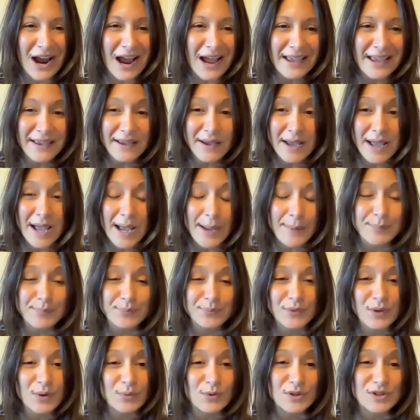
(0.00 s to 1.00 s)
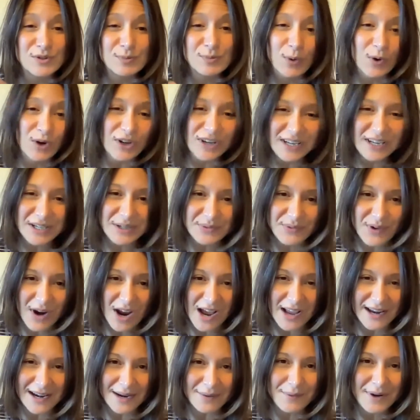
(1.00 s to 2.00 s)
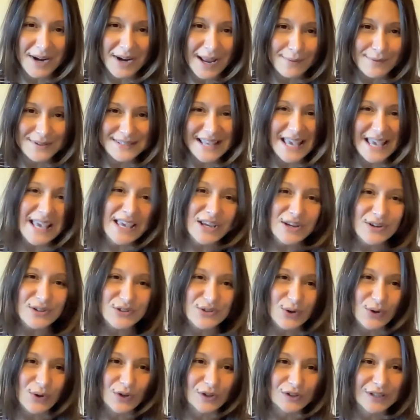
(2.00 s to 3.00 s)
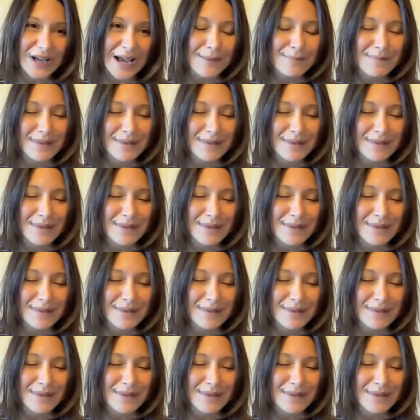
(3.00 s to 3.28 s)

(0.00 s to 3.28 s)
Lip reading: I was born in Iran, and when I was 8 years old,